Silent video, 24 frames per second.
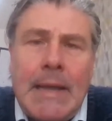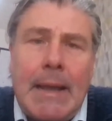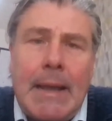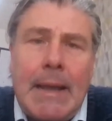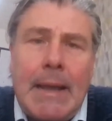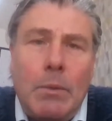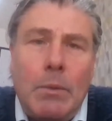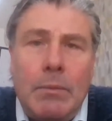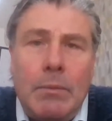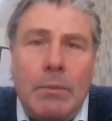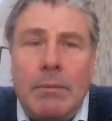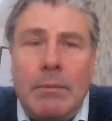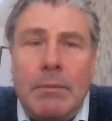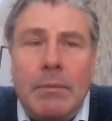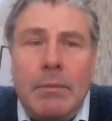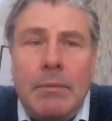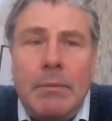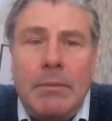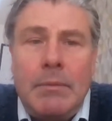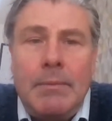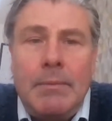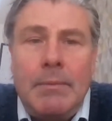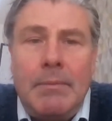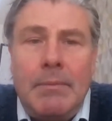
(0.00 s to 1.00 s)
Now,
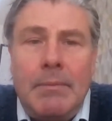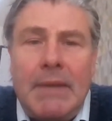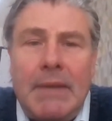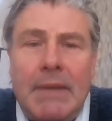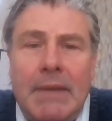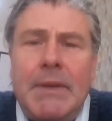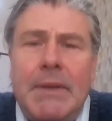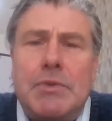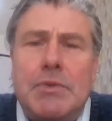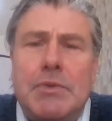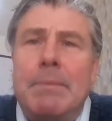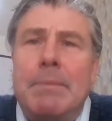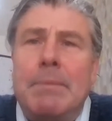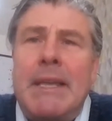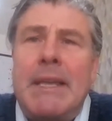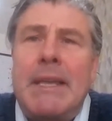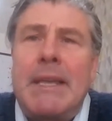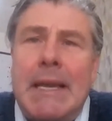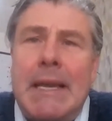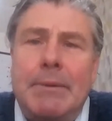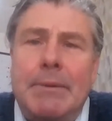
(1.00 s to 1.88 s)
if you drop the